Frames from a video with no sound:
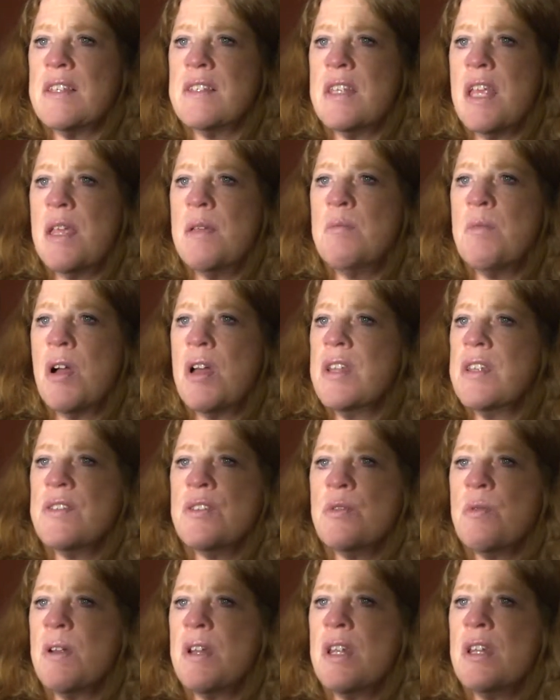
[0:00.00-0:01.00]
same
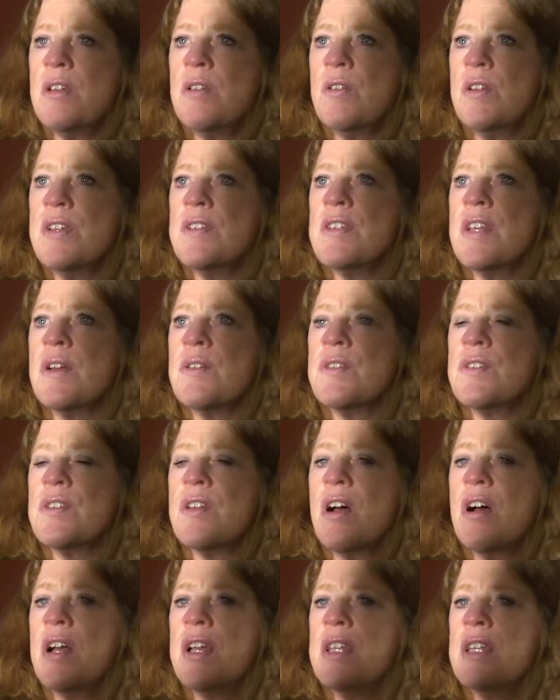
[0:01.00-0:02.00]
minus 20 degrees
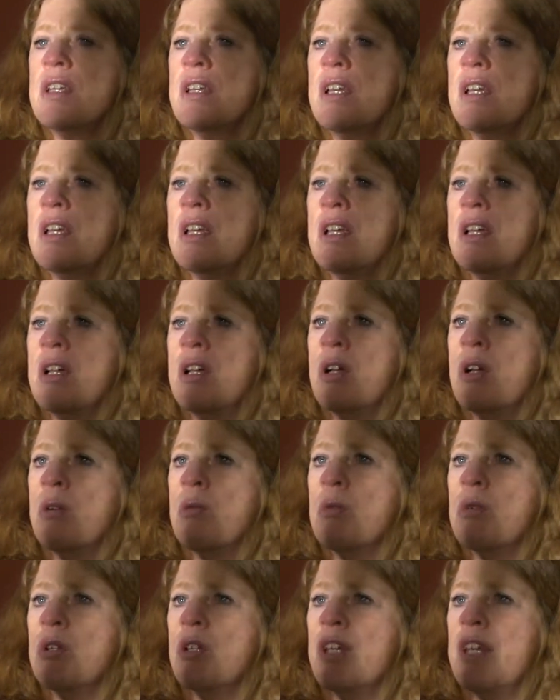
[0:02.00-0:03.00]
outside,
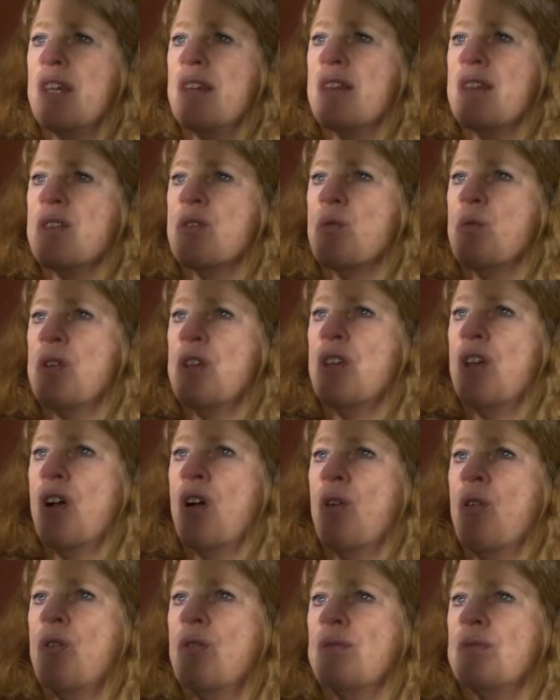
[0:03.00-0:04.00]
we're looking at this
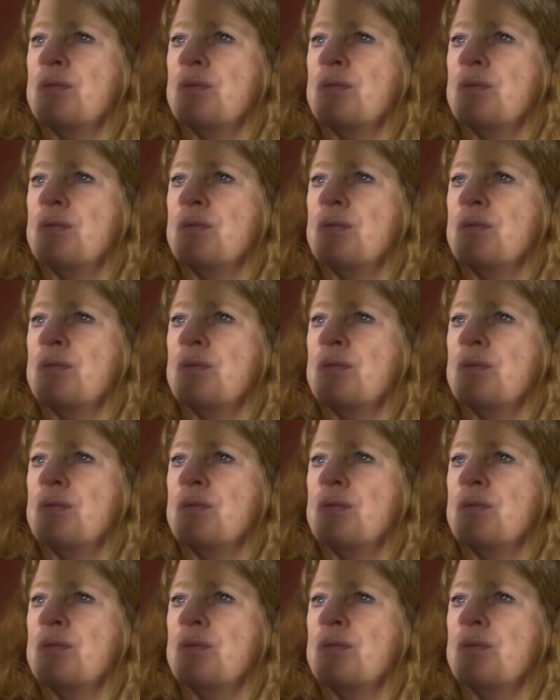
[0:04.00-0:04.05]
window.